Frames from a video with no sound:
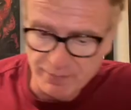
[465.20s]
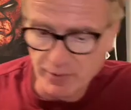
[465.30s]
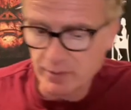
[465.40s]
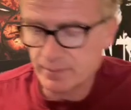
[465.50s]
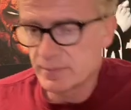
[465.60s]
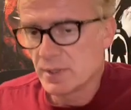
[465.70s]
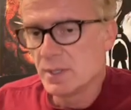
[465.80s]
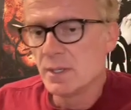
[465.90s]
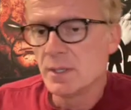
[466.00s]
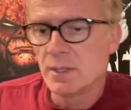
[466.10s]
not a fan.
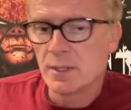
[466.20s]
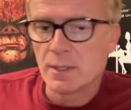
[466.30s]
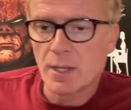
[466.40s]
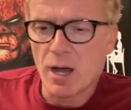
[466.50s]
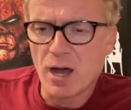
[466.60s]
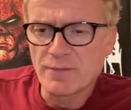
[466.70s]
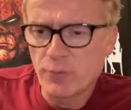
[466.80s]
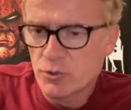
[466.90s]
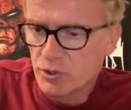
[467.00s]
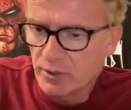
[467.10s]

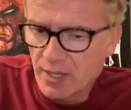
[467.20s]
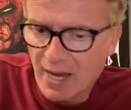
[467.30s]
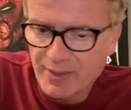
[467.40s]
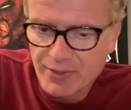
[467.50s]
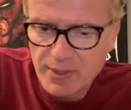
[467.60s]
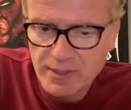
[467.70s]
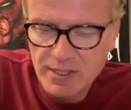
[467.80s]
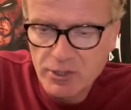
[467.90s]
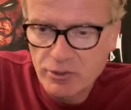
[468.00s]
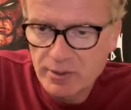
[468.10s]
Unfortunately, I think
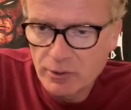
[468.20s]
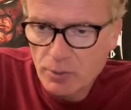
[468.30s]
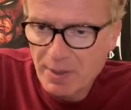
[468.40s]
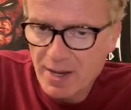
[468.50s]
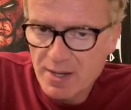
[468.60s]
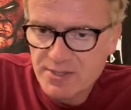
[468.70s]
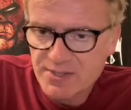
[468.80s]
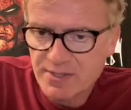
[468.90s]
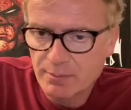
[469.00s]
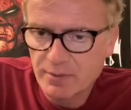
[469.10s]
he couldn't look
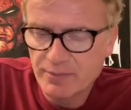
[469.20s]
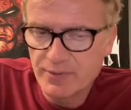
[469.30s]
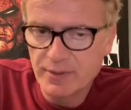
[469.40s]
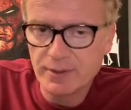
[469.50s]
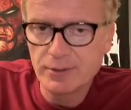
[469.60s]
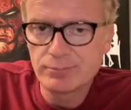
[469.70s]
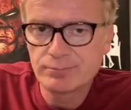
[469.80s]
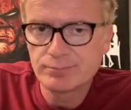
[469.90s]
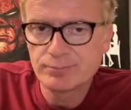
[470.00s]
past some of the,